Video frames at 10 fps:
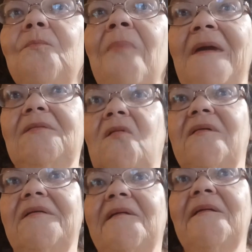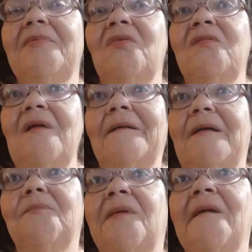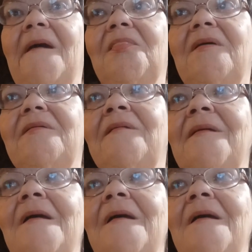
pantry stock up challenge.